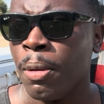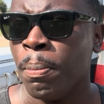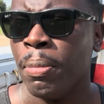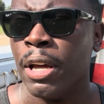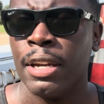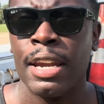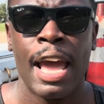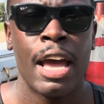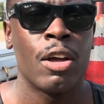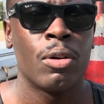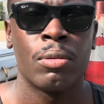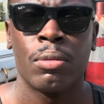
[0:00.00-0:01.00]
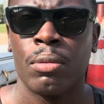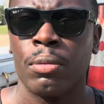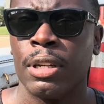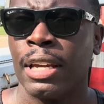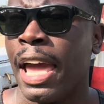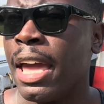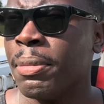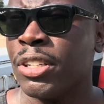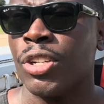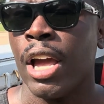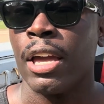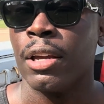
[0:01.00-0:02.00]
But now the game has
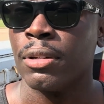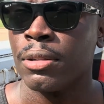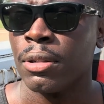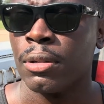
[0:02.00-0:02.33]
changed.